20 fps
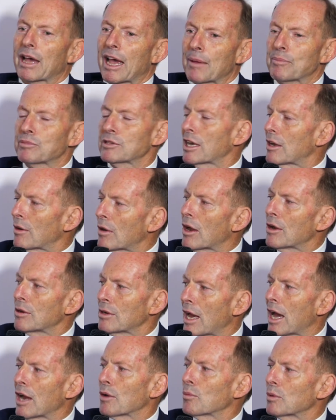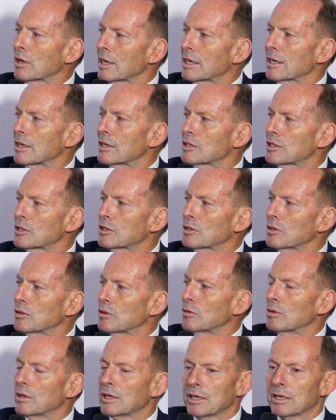perhaps our own unwillingness
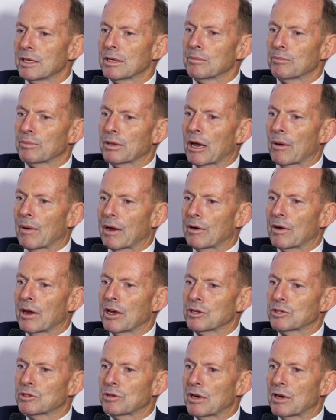to blow our own